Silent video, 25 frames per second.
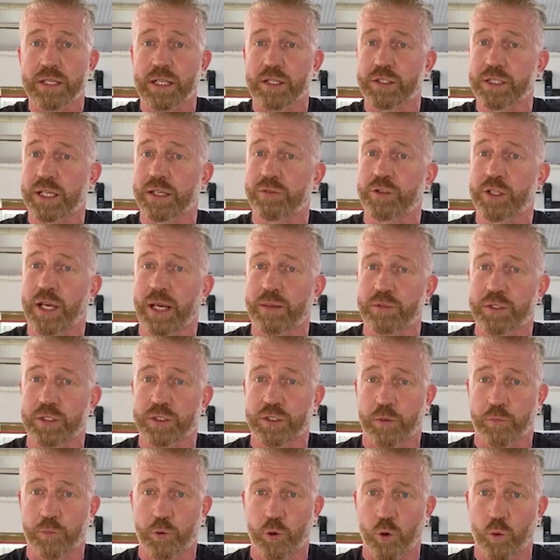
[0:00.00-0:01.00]
Now, Steve James is a
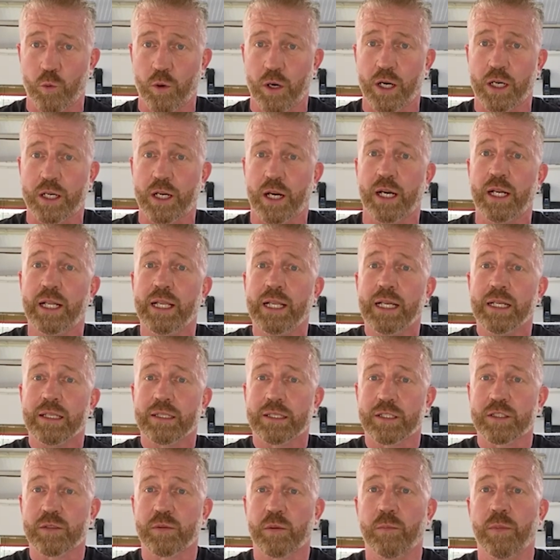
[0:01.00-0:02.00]
support worker,
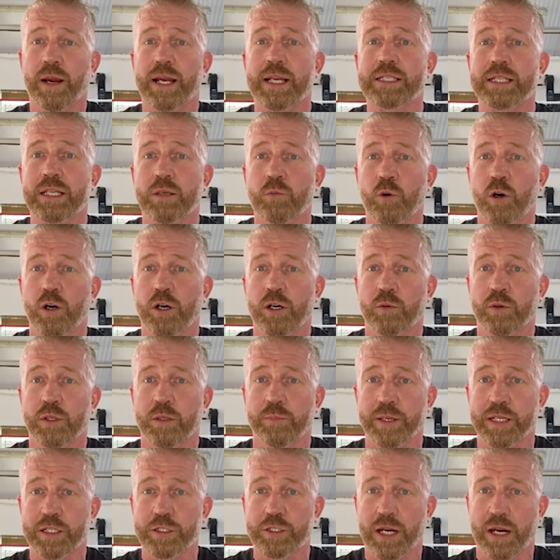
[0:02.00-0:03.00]
does some amazing work with a
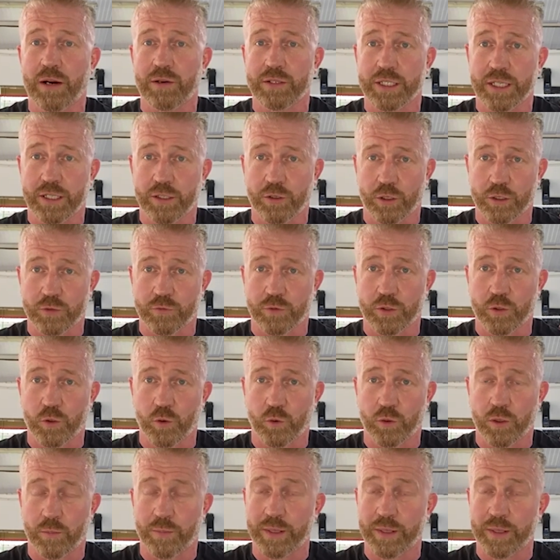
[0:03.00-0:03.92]
big charity in Oxford called,